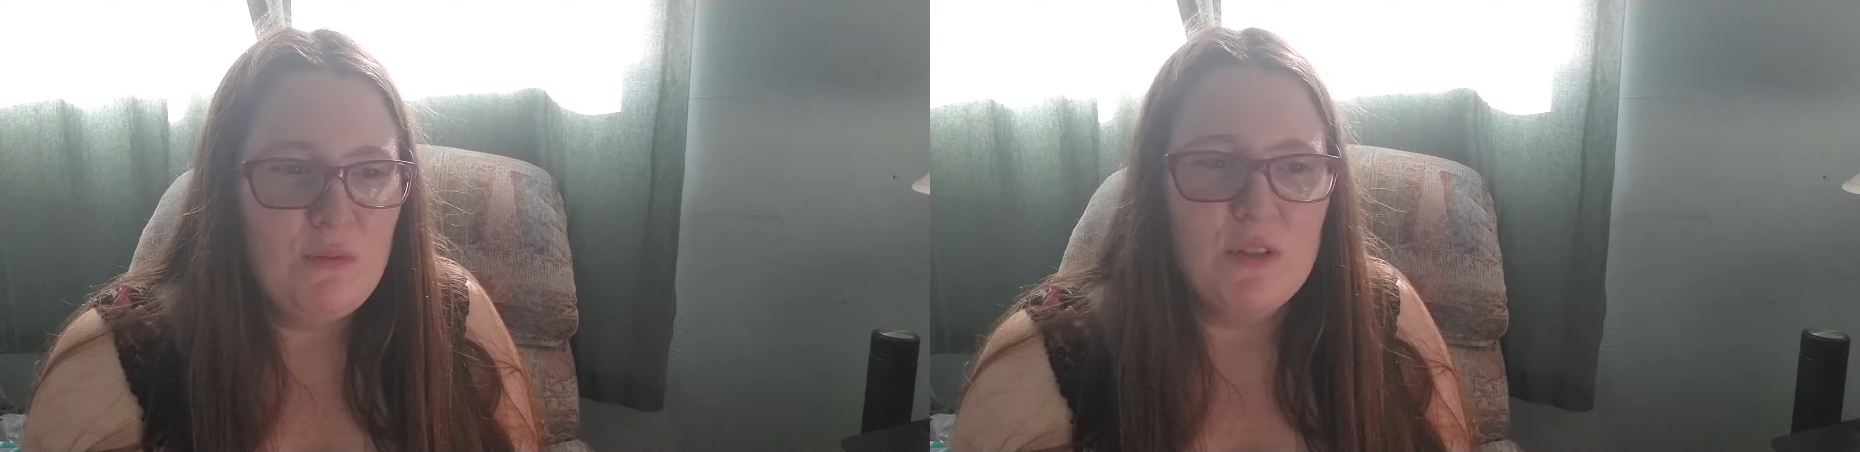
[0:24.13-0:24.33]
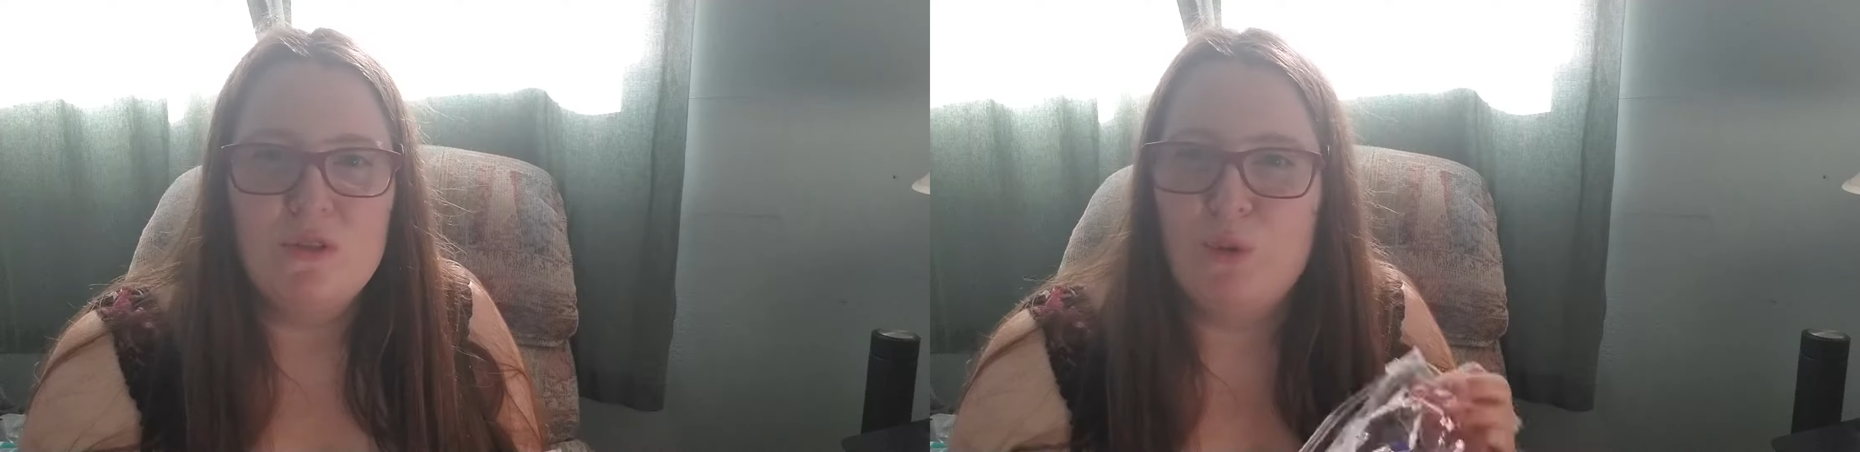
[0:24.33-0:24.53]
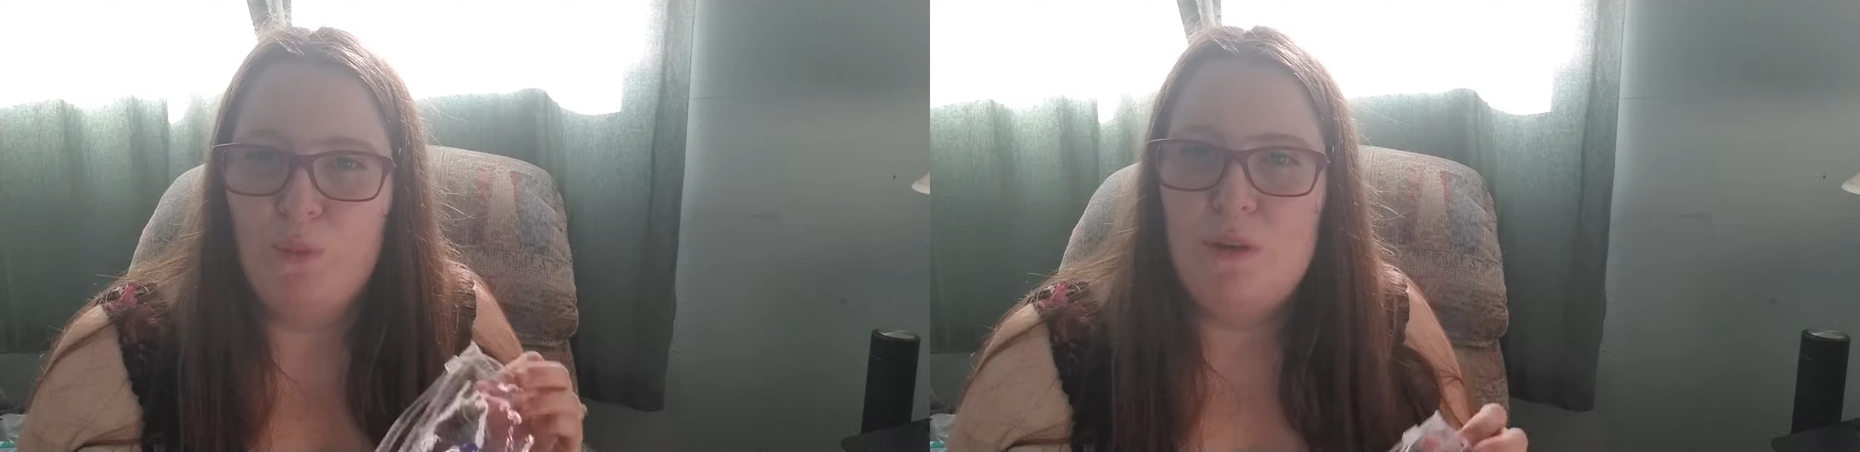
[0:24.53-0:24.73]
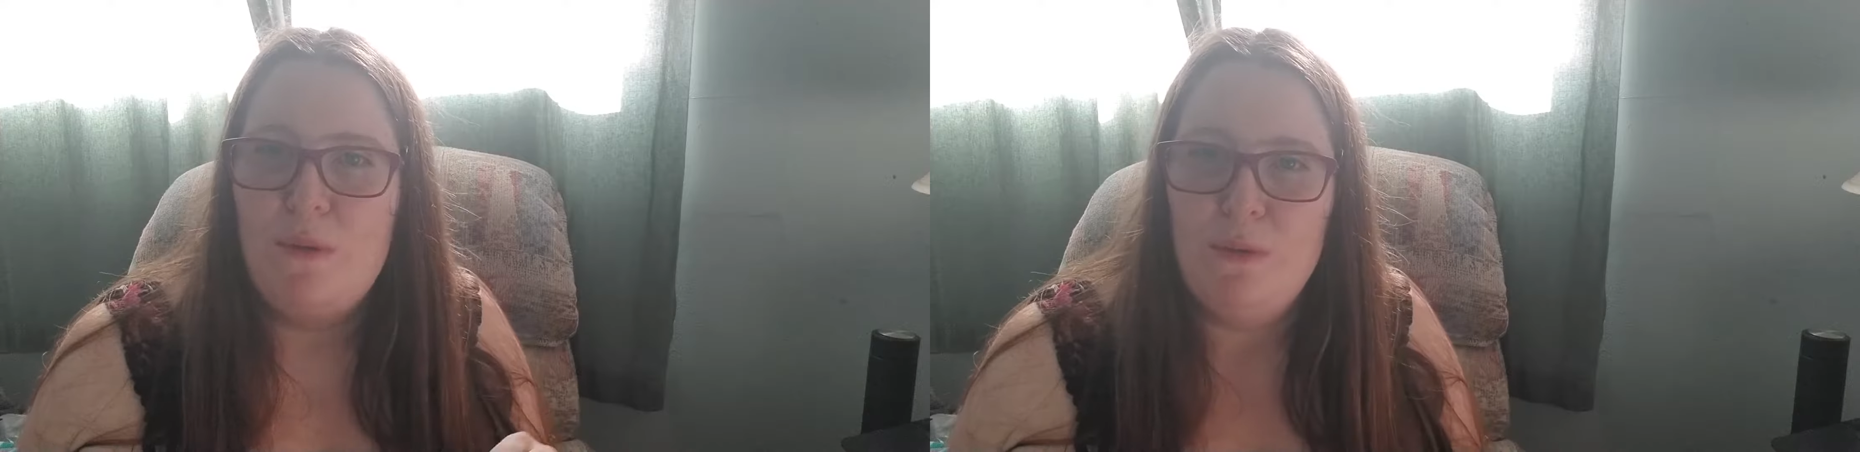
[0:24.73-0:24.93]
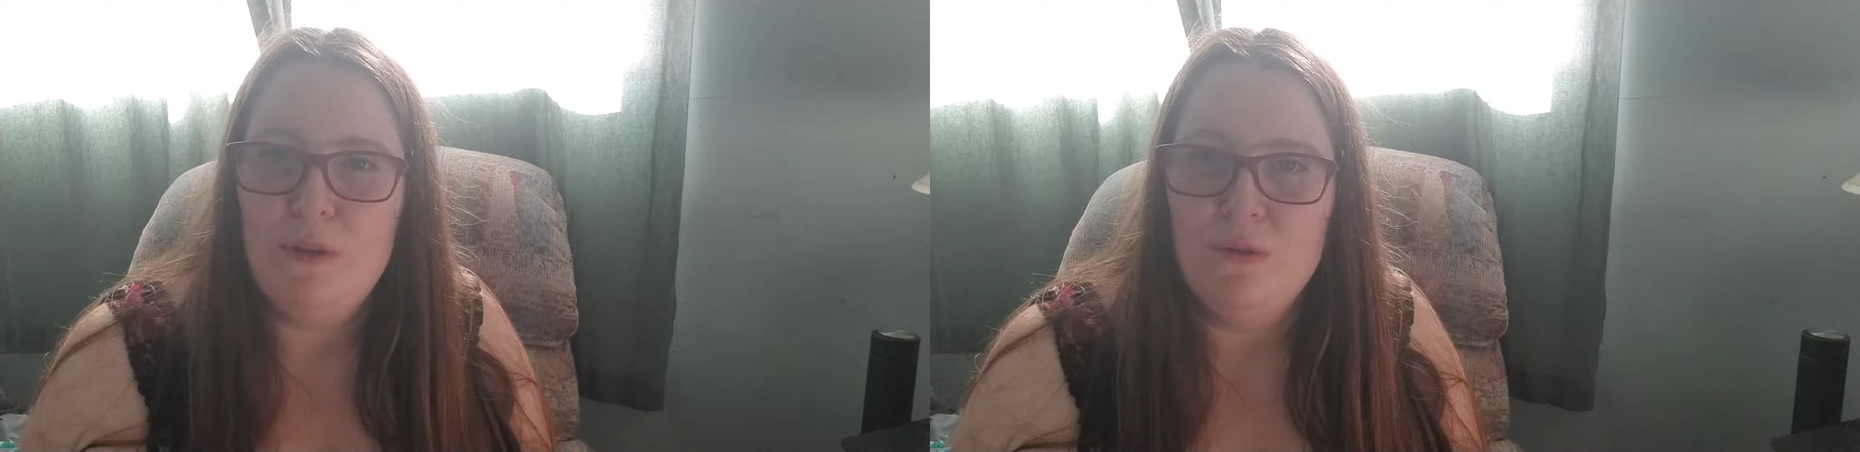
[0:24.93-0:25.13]
but so many
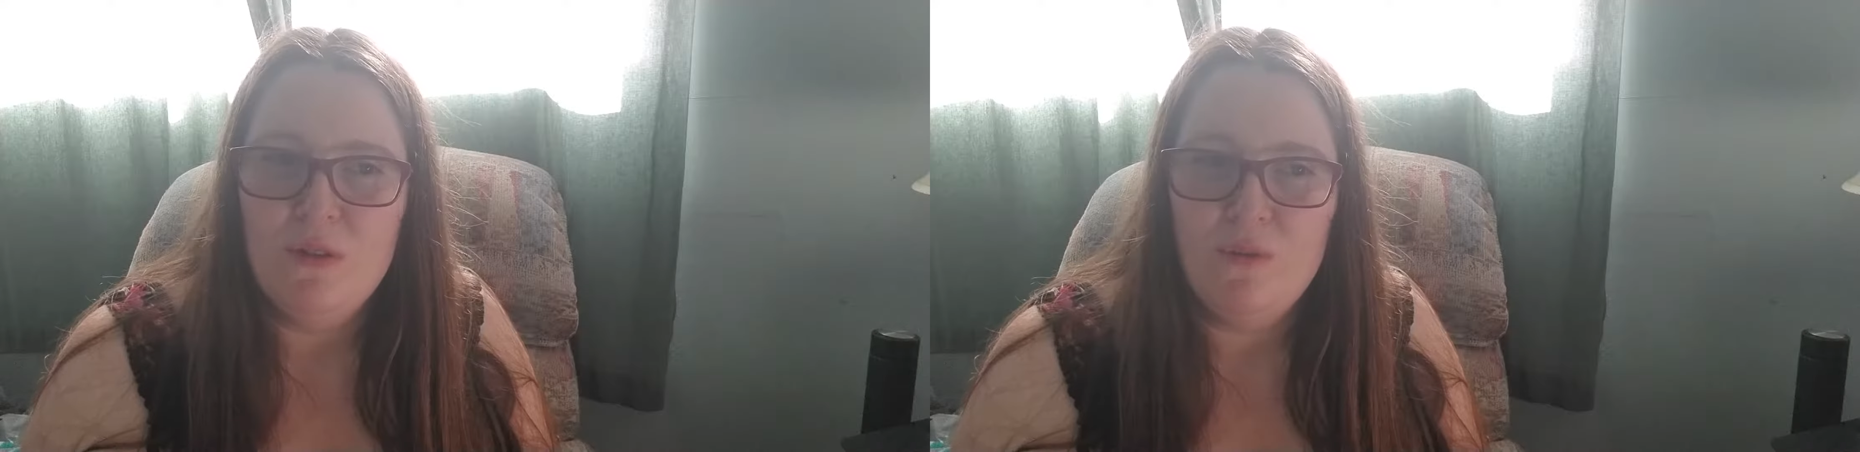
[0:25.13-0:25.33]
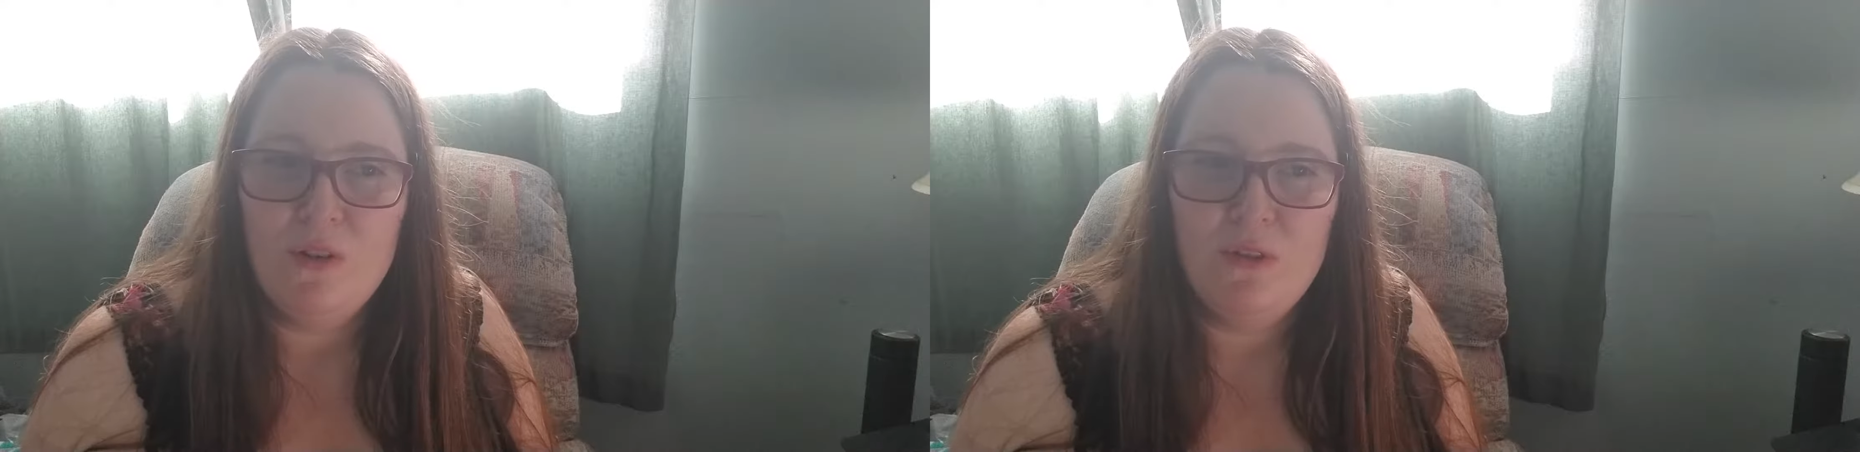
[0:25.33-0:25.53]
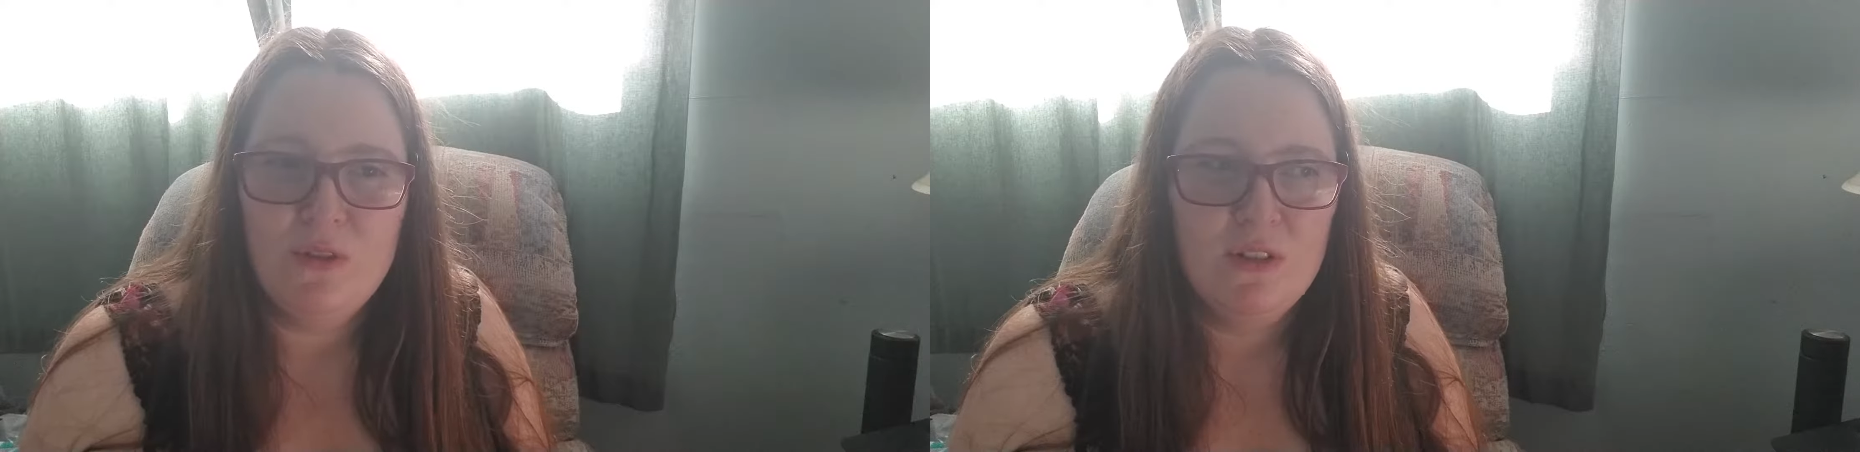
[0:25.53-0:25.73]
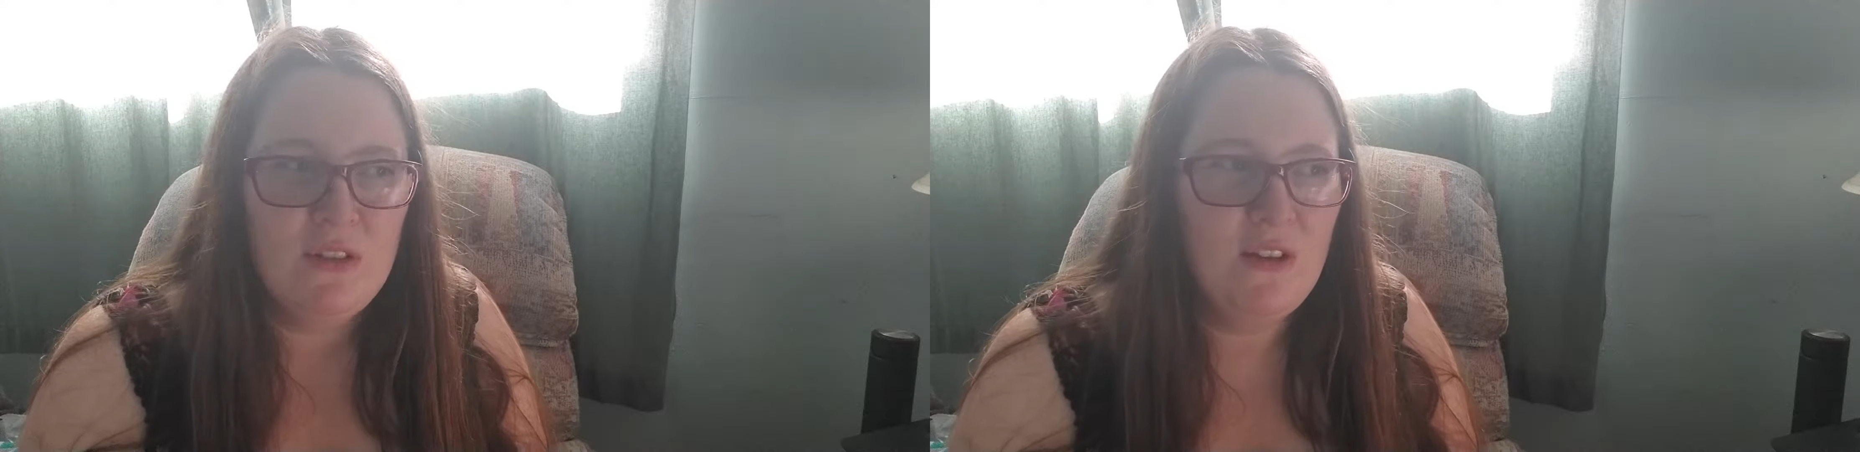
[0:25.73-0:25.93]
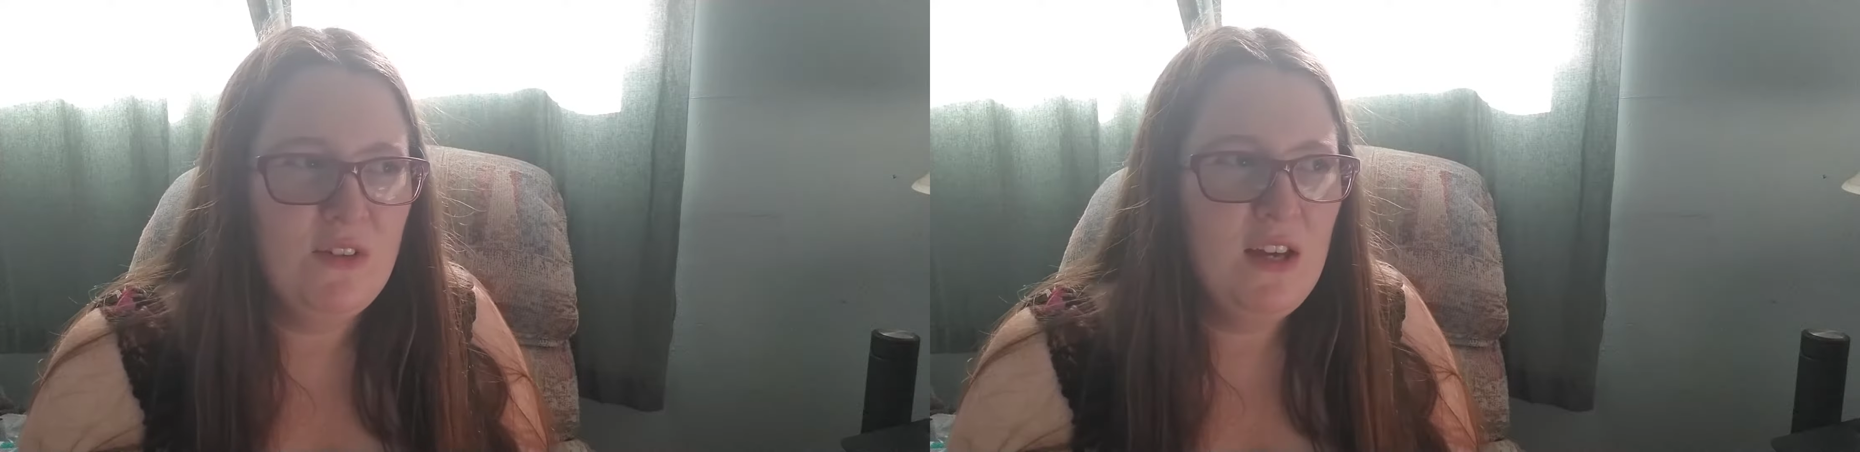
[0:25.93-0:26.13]
people use them for different
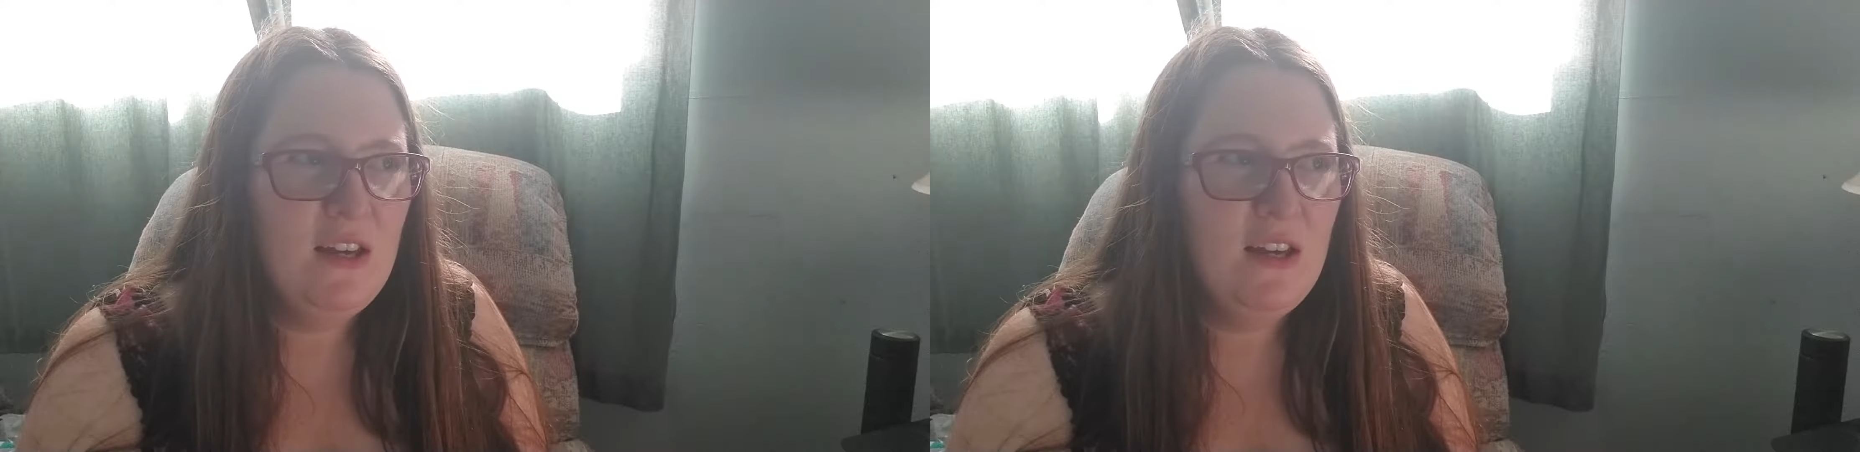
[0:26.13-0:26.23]
stuff